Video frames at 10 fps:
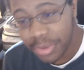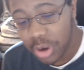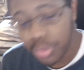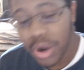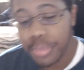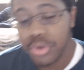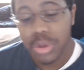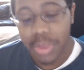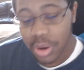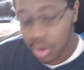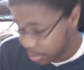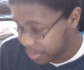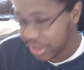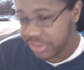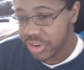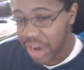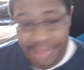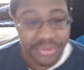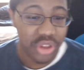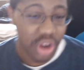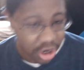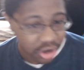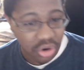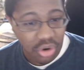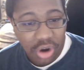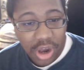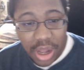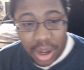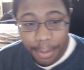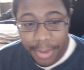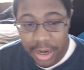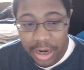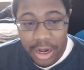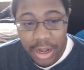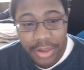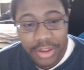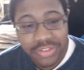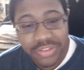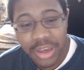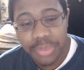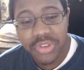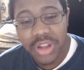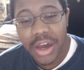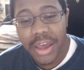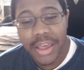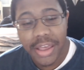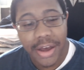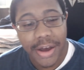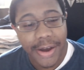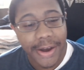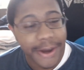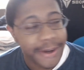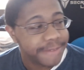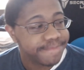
I'll probably put in my own opinions here after the article, but uh, that seems like uh,